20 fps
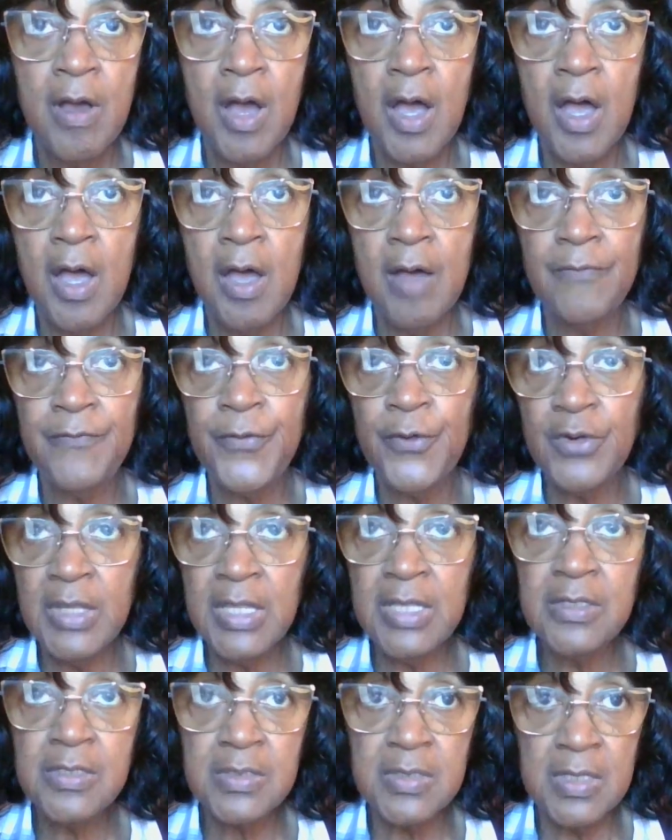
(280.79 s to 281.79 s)
Uh, for
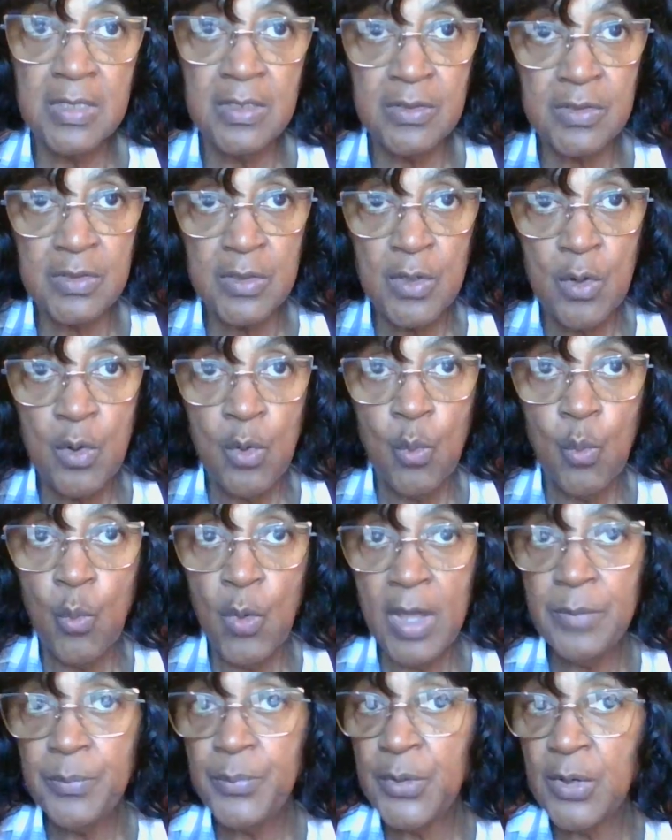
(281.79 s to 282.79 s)
instance,
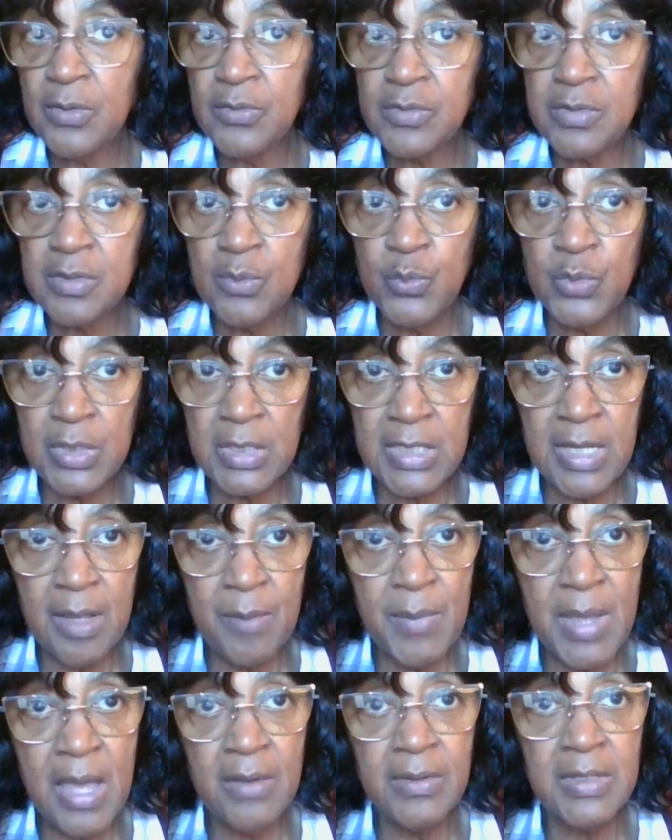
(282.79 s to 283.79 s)
one person would
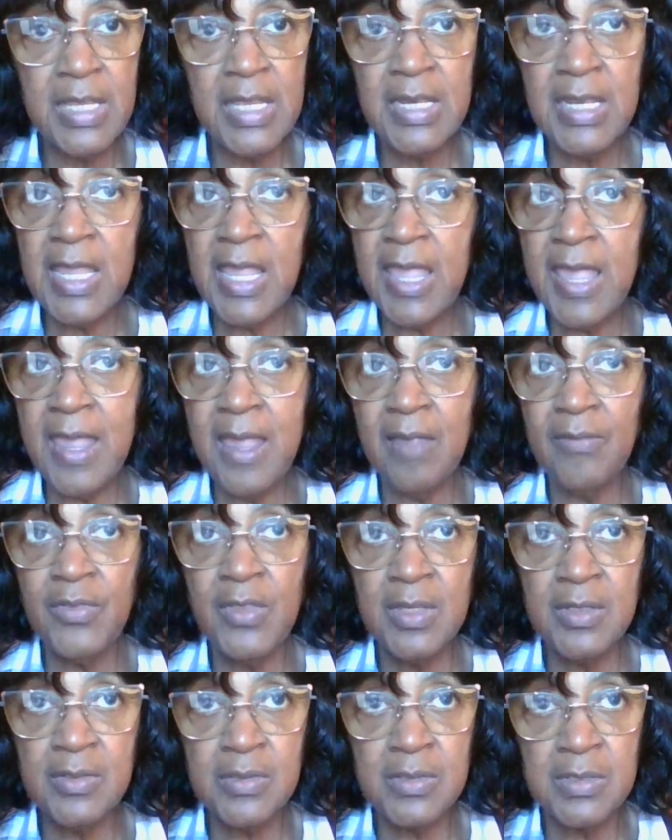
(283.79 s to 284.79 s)
come out and they had
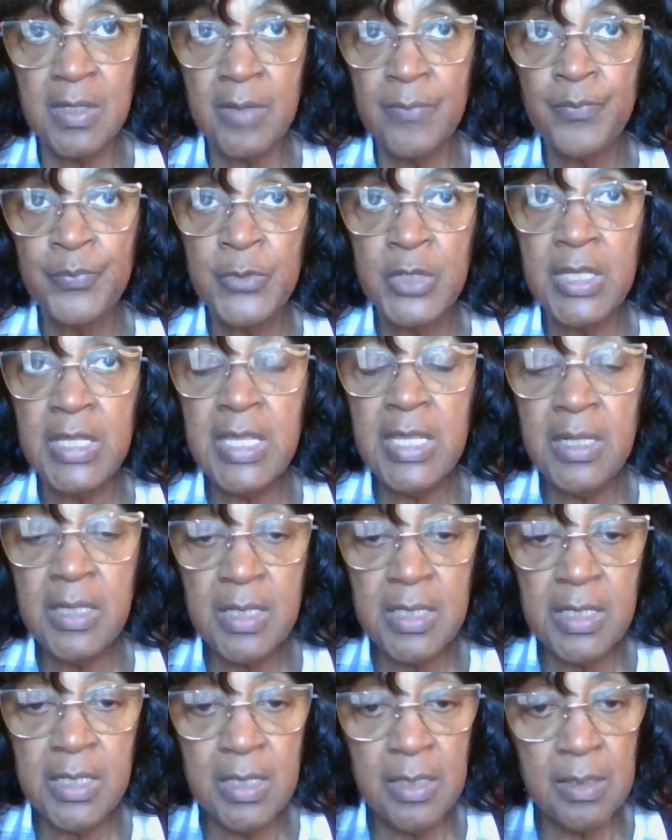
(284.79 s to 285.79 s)
this
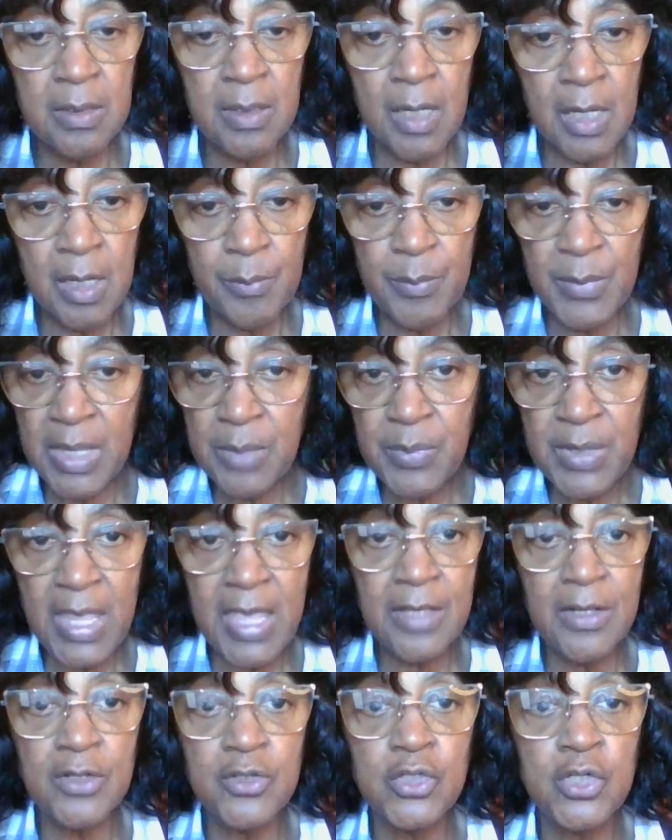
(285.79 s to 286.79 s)
Indian, uh, maybe
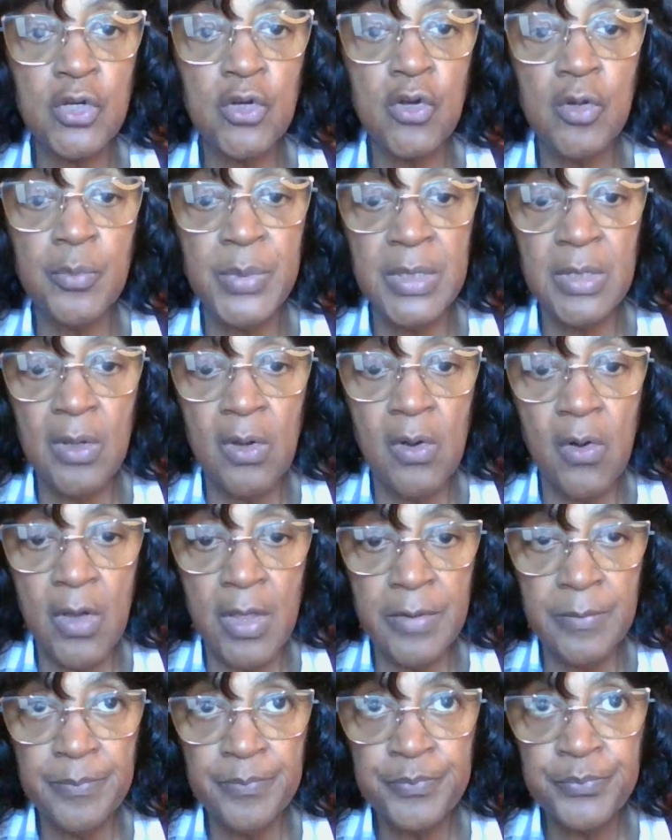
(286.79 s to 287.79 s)
had a turban
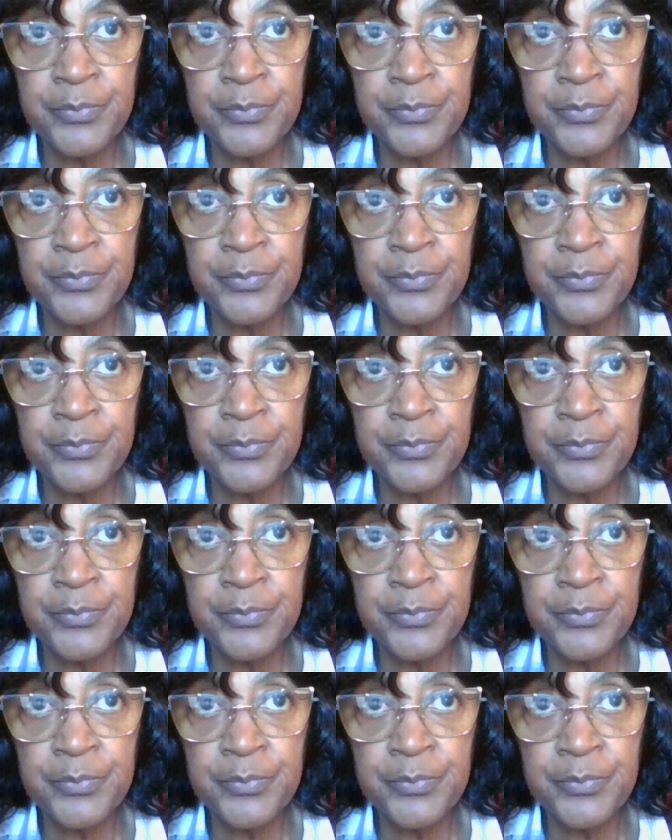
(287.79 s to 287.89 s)
on.